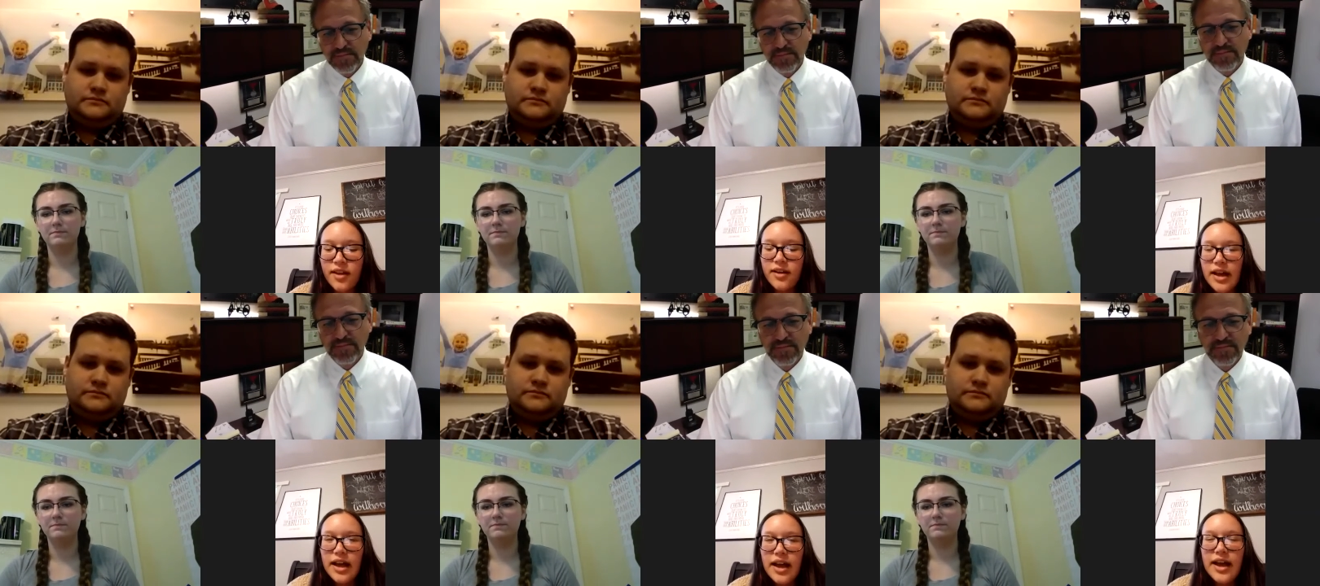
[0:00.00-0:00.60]

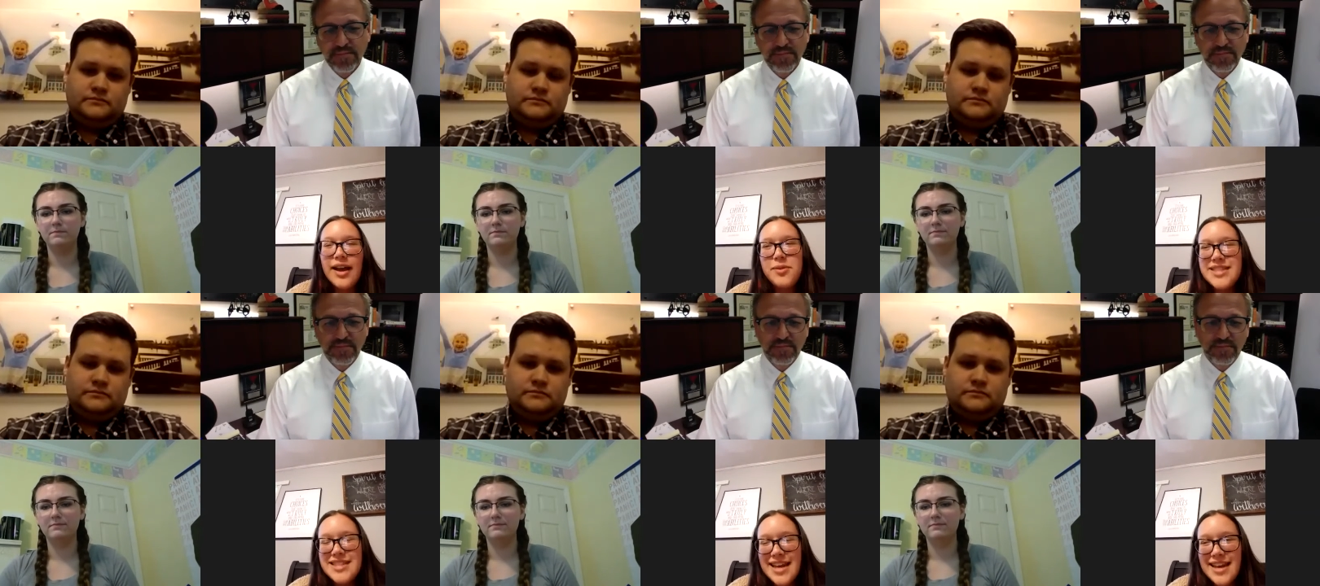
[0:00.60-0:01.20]
Speaker 1: I would
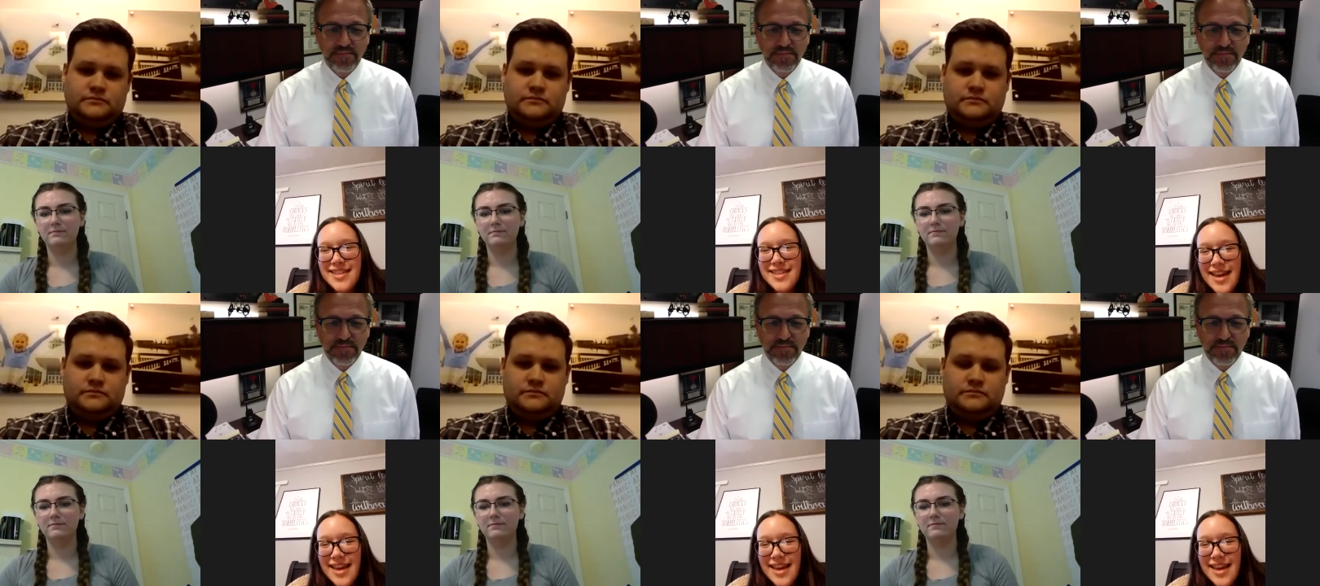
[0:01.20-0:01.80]
say that
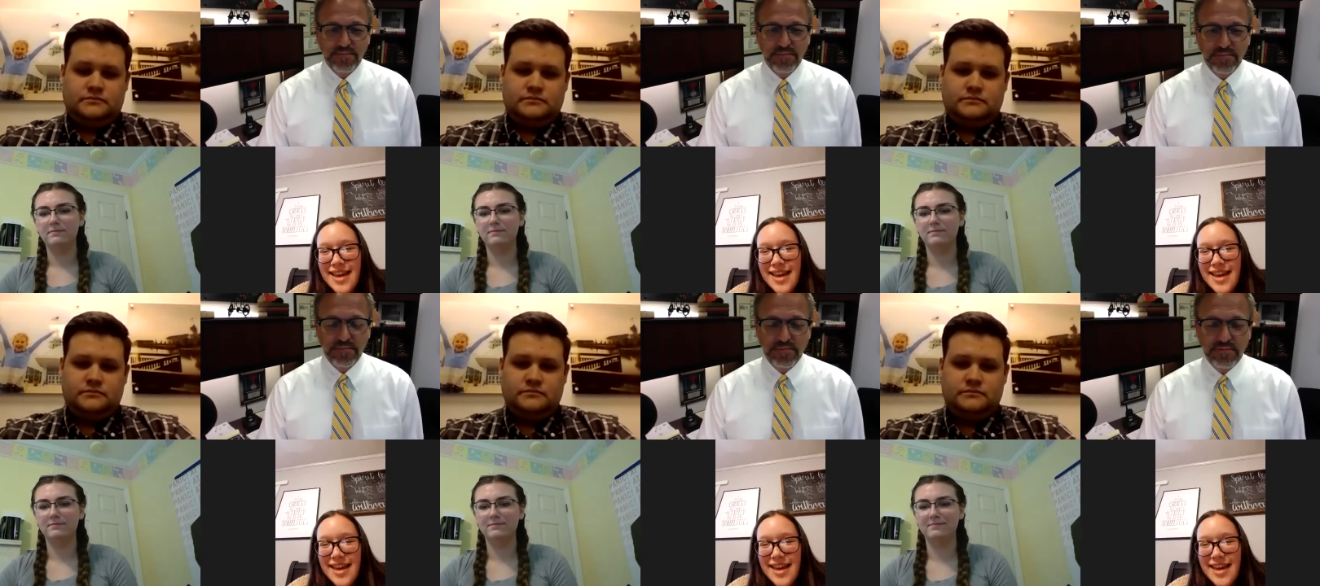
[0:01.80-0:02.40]

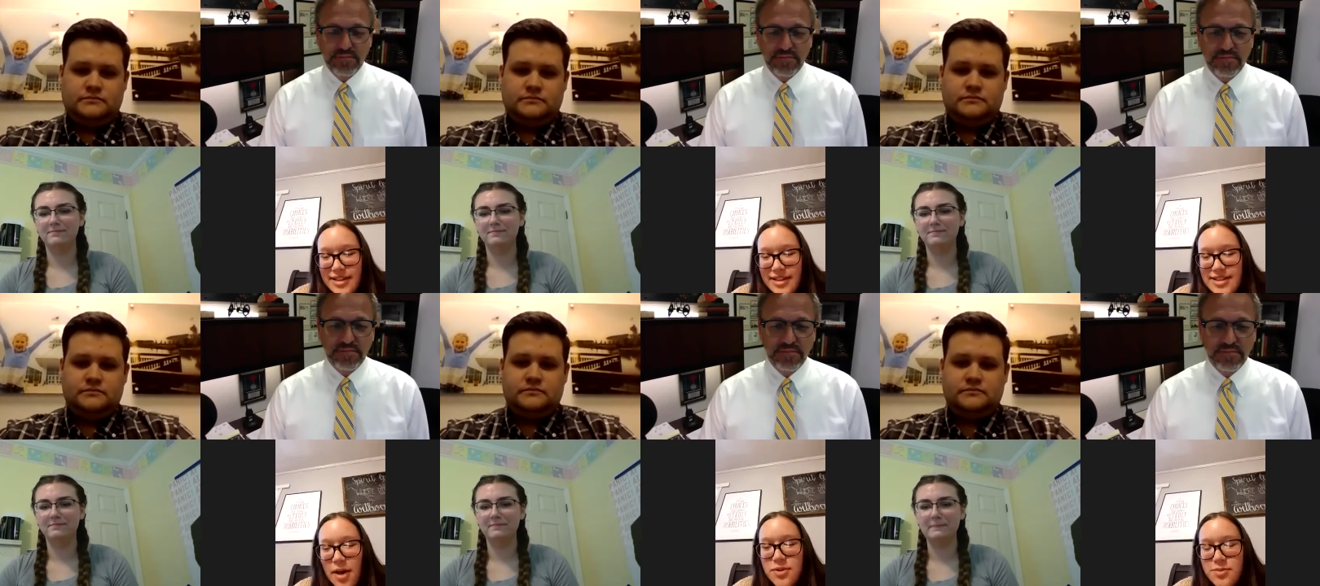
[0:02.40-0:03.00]
it's helped
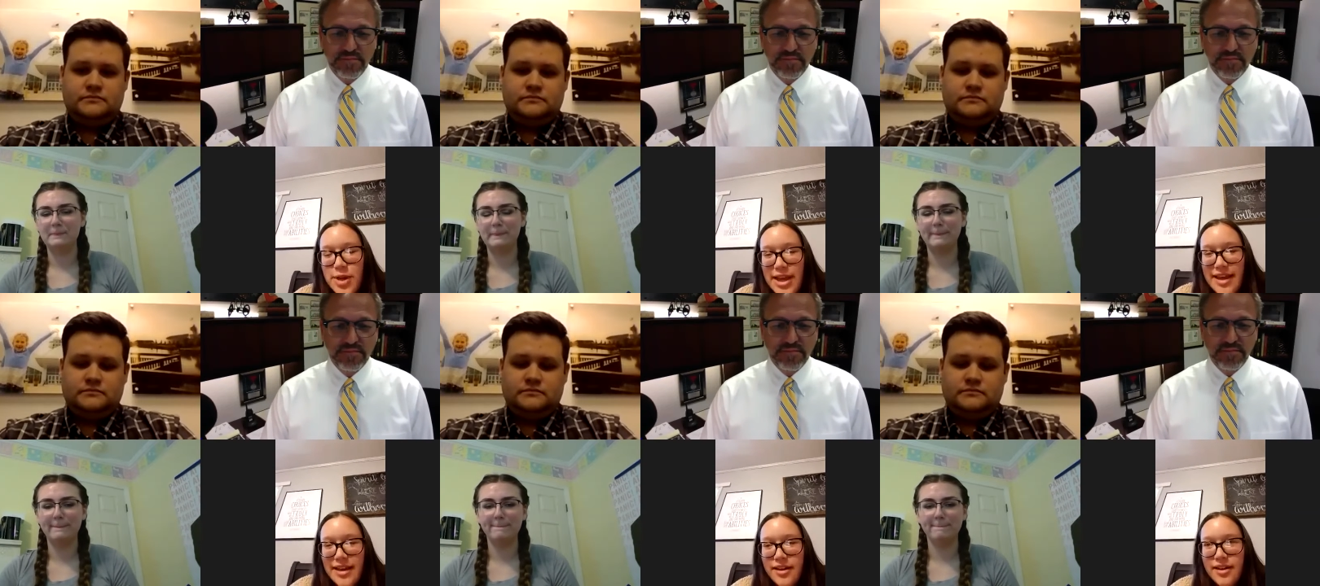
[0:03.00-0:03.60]
me
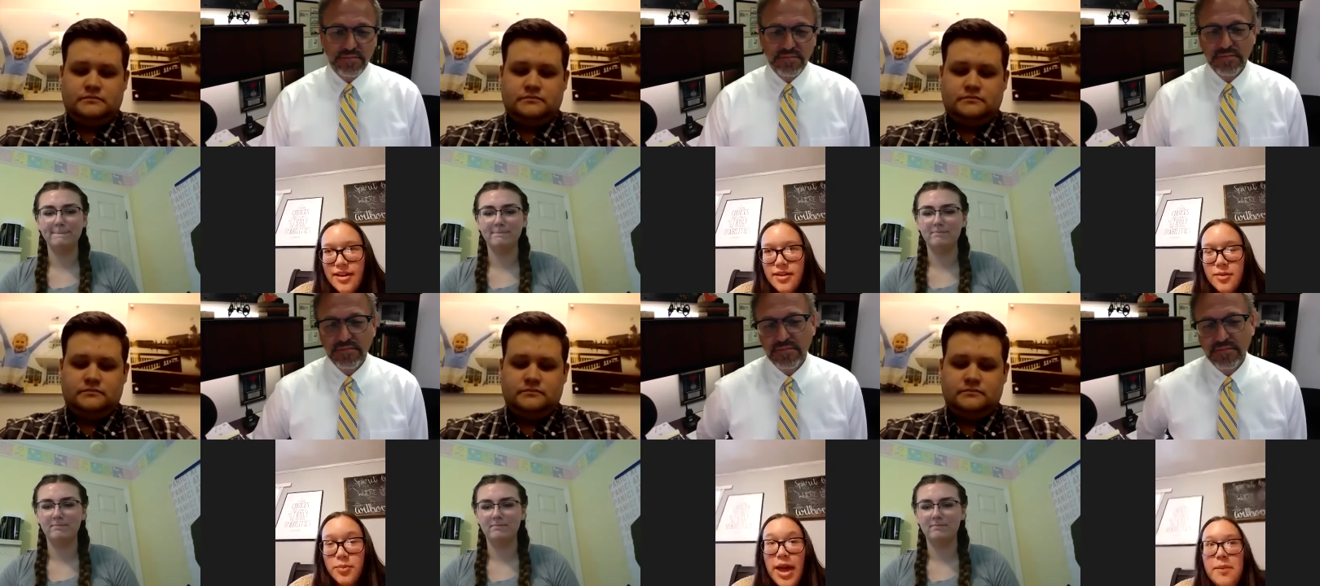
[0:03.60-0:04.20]

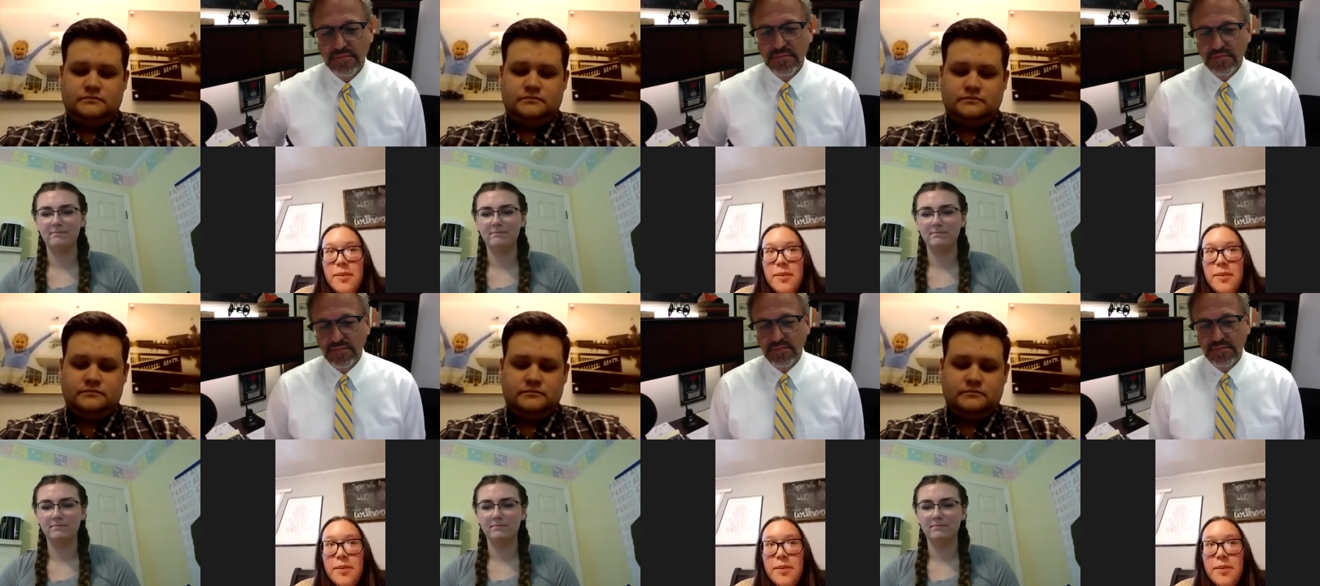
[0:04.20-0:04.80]
become a
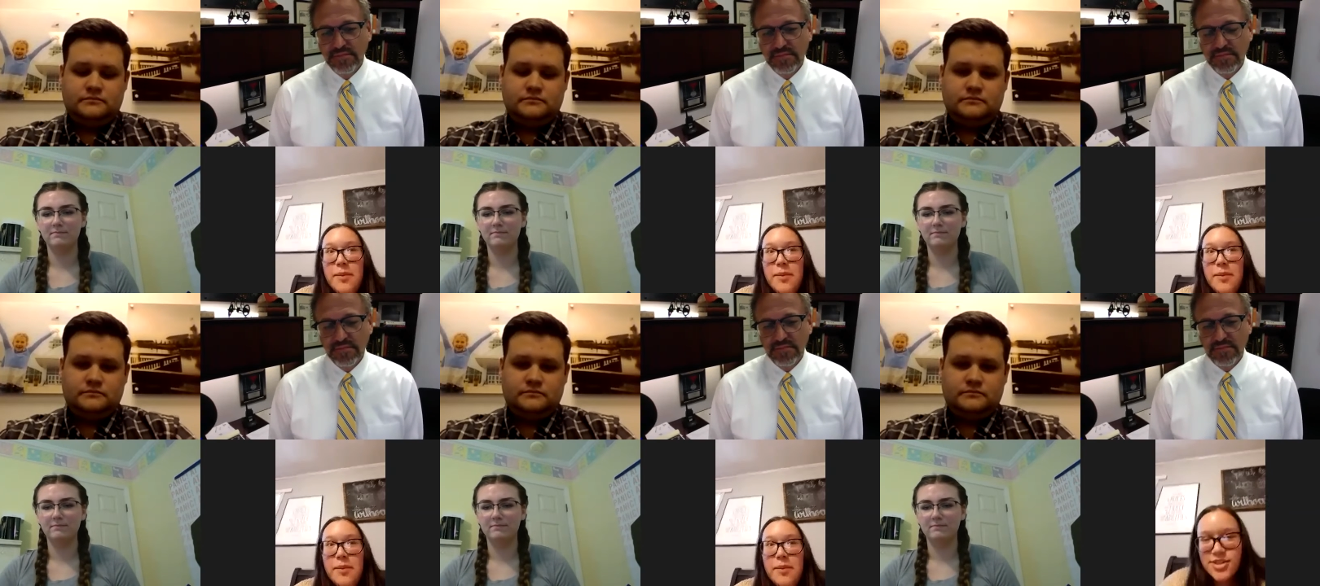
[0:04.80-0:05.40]
better
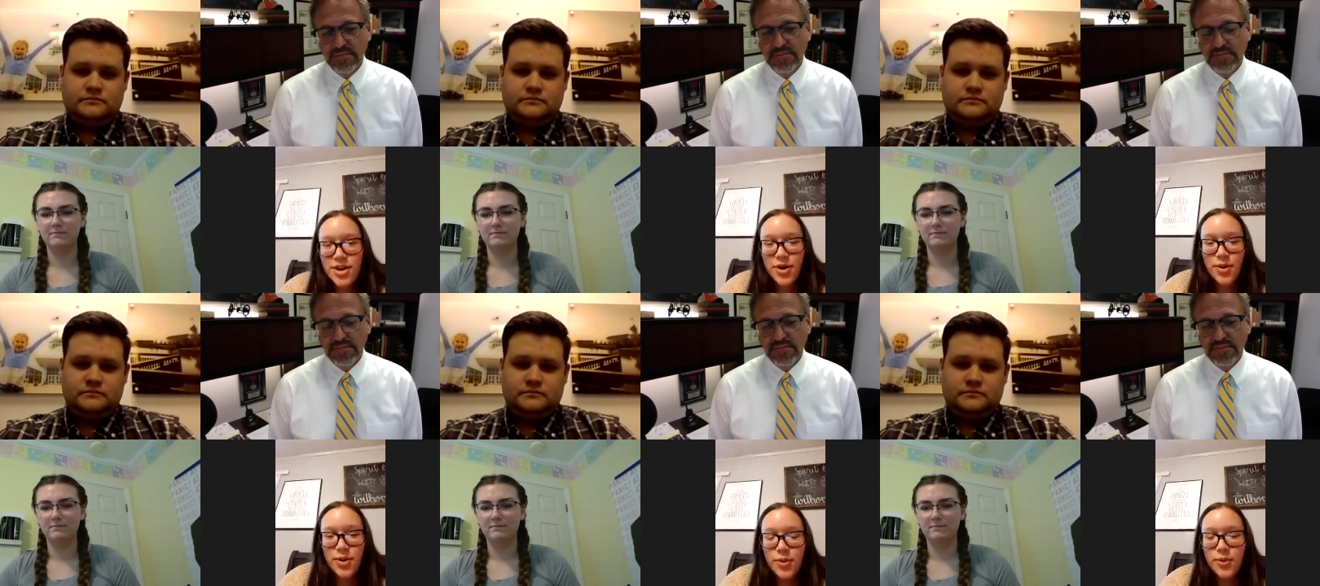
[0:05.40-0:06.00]
actor, but
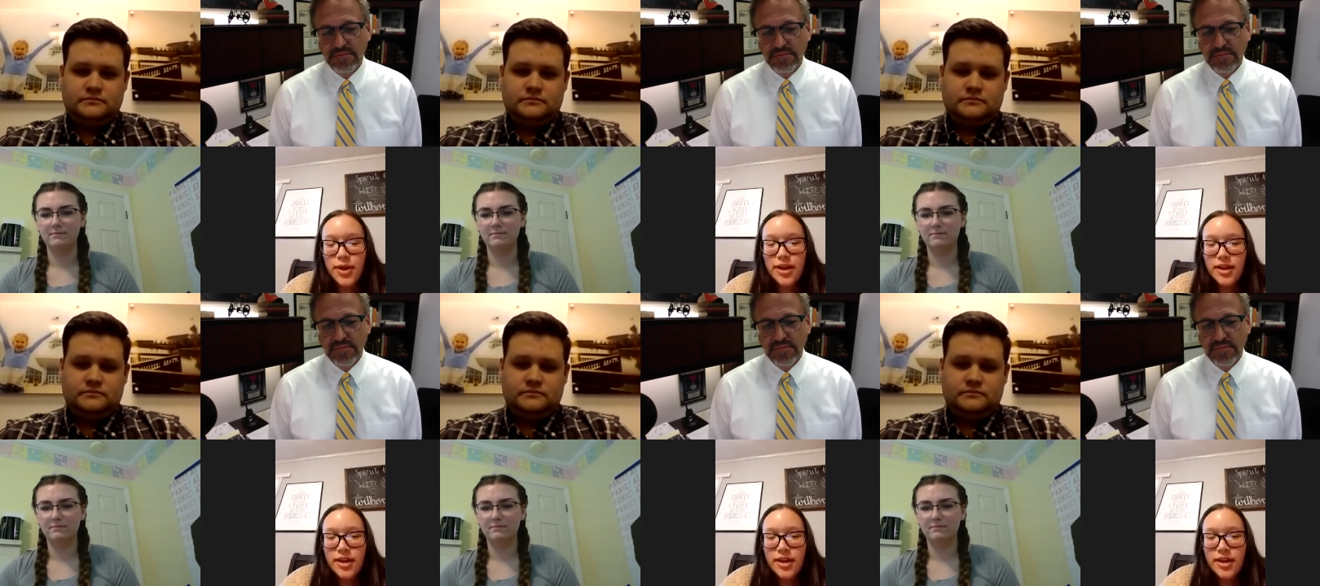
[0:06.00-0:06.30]
also